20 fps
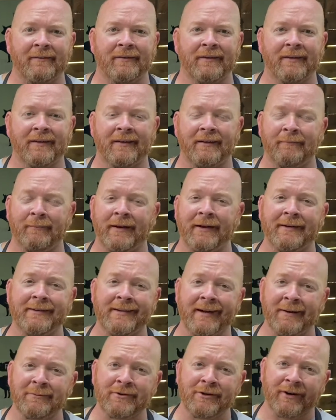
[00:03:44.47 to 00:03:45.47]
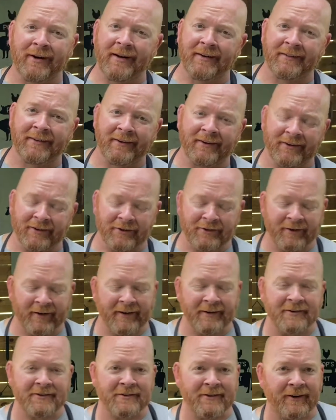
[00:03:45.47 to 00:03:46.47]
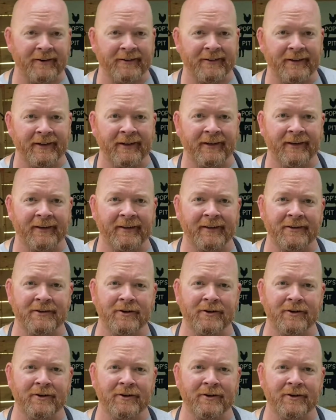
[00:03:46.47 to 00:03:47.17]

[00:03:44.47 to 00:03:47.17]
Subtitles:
Many times you're out there and you're trying to start the